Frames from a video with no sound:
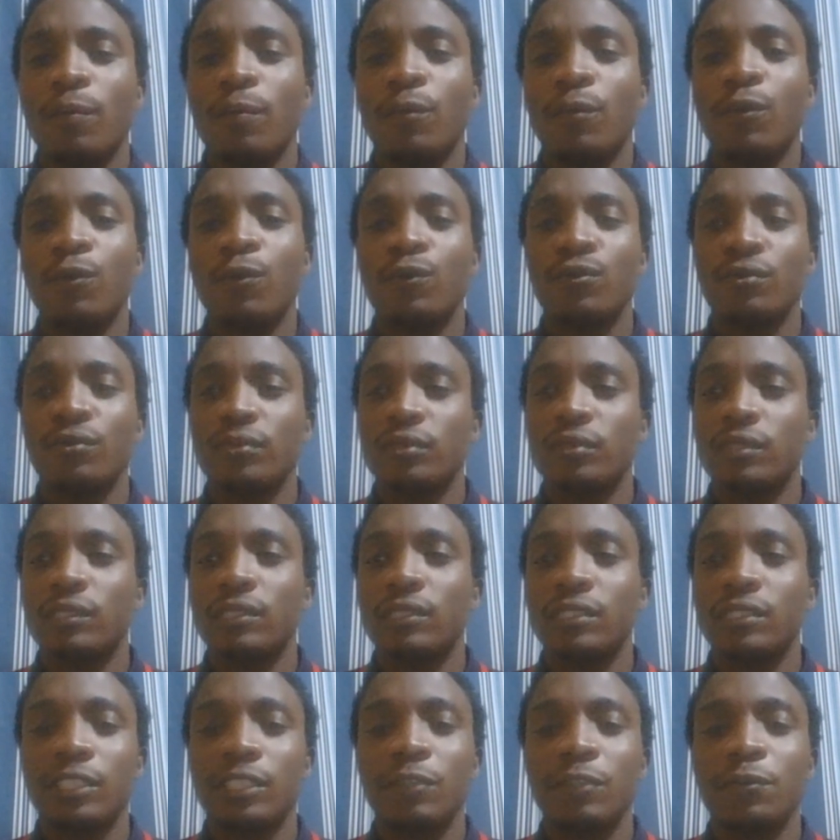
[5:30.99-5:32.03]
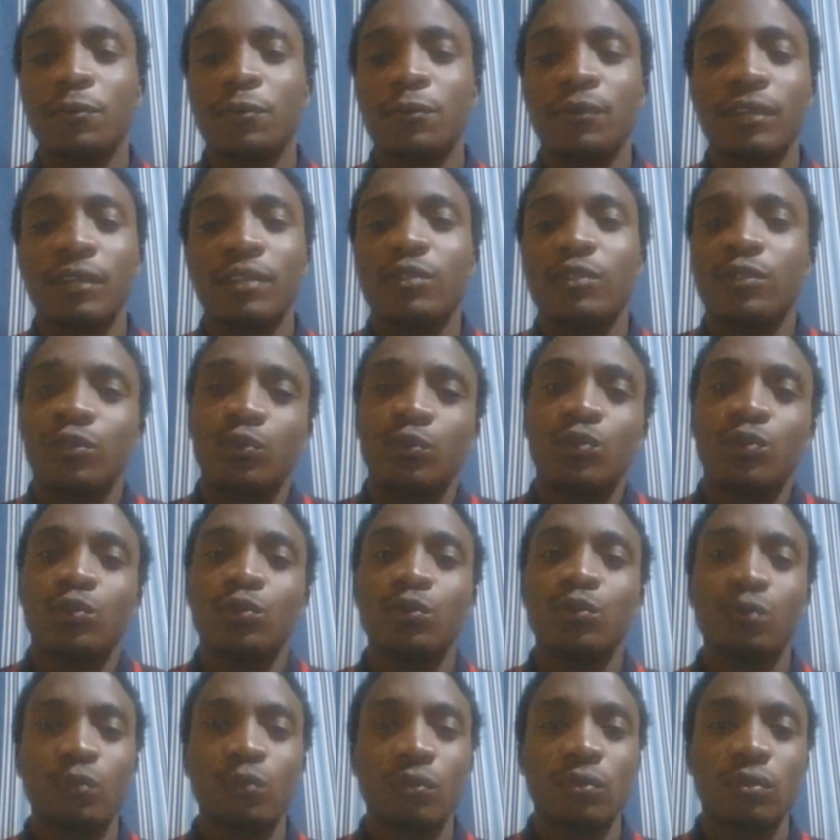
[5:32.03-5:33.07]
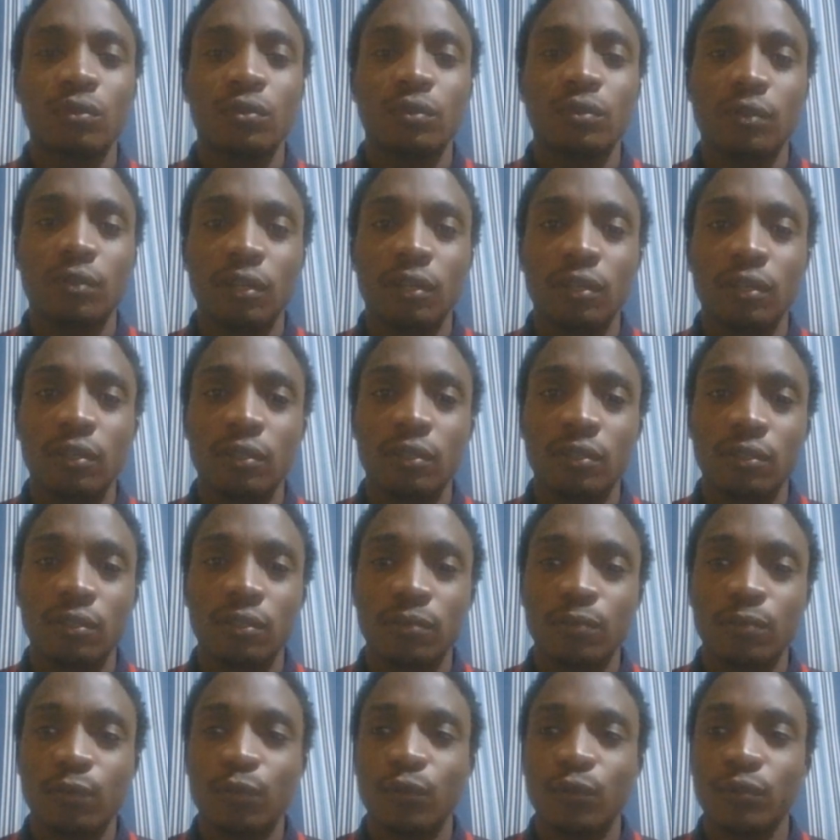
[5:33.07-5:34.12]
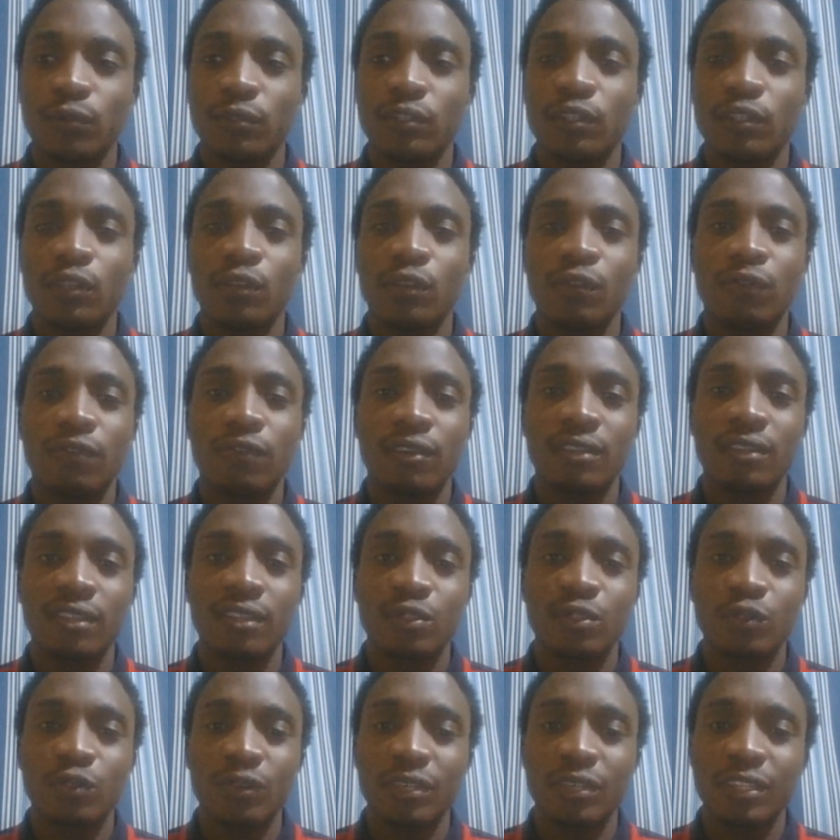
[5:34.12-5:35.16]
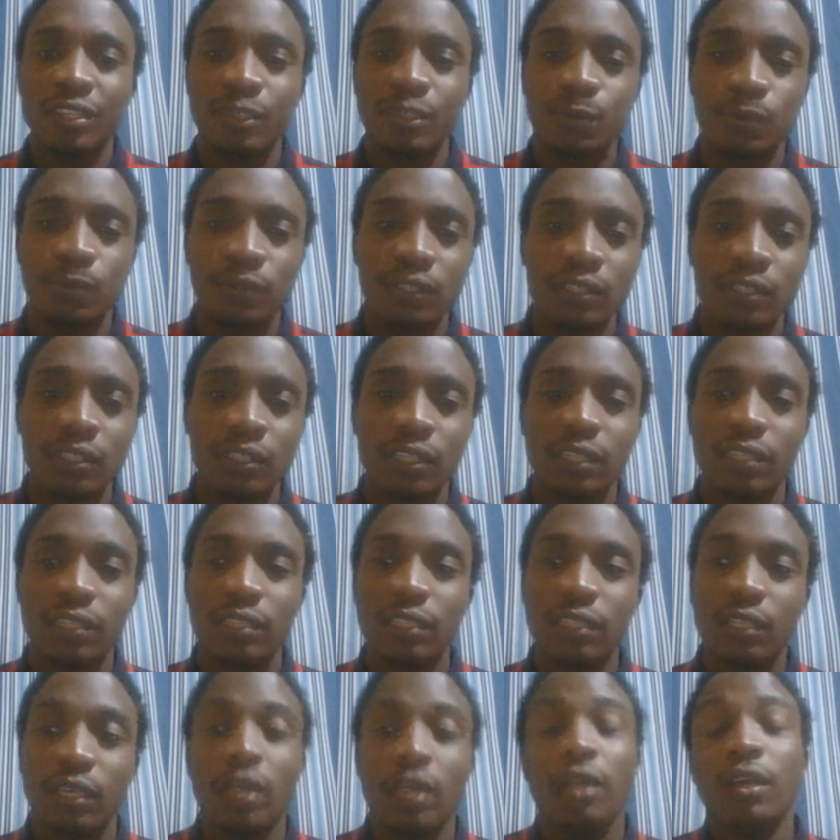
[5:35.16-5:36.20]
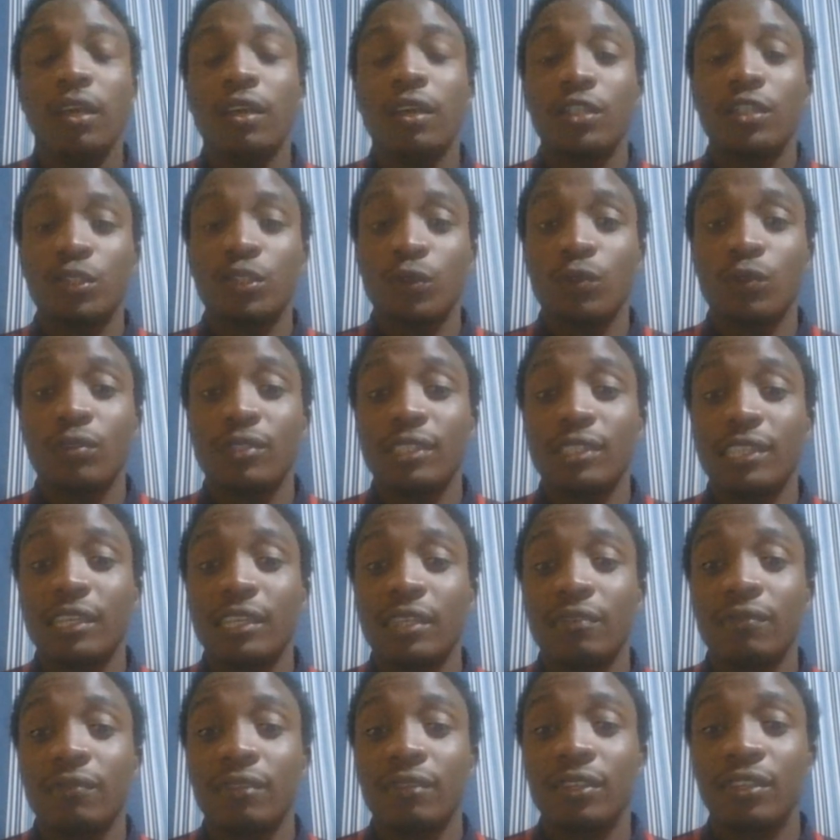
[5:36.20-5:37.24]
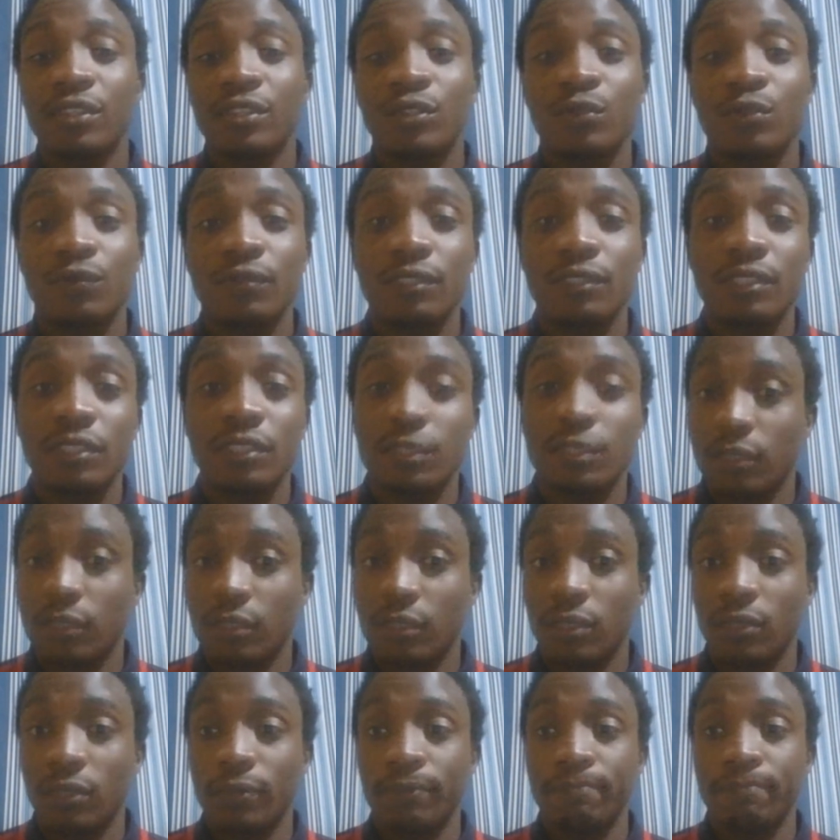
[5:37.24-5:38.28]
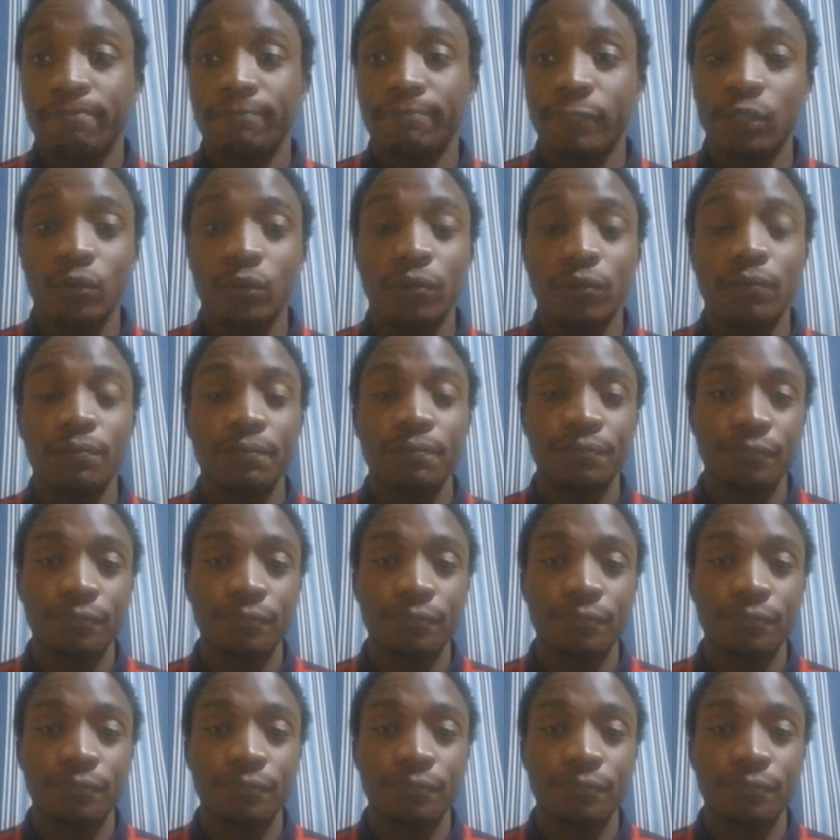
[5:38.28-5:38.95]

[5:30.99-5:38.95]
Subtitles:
because she will just use you, and because she'll find that you're desperate, and she will take advantage of it and, you know,